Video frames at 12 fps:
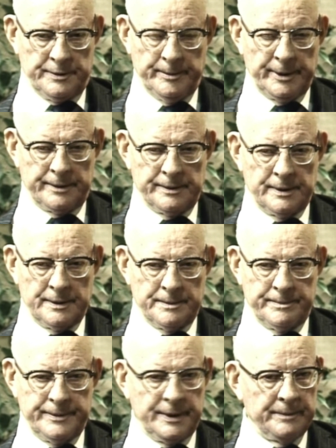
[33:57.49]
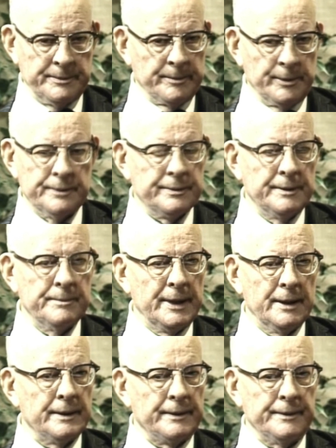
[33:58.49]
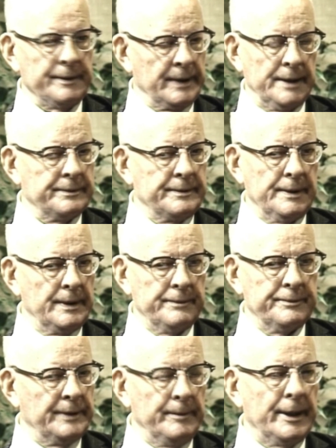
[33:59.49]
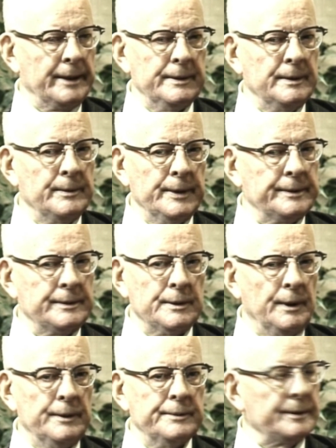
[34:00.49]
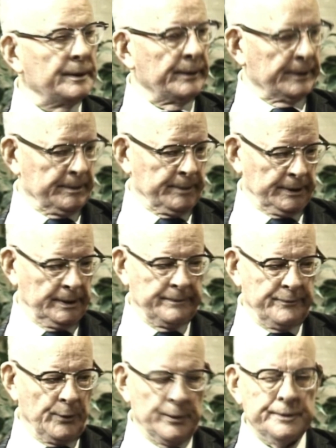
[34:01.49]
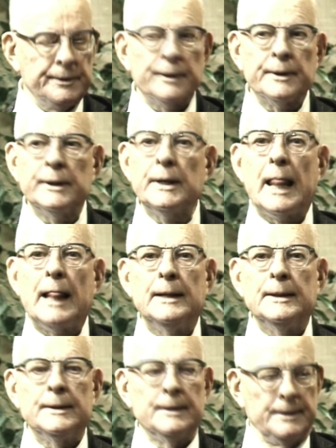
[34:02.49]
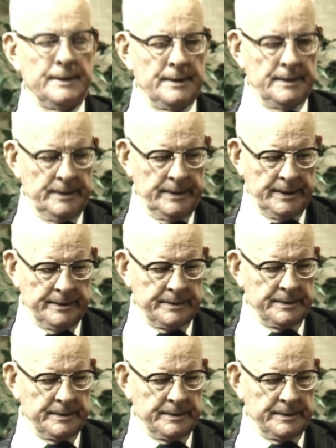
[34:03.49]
Somebody's got to keep the books in balance, and he has to have some idea of what the costs are going to be. Unfortunately, he has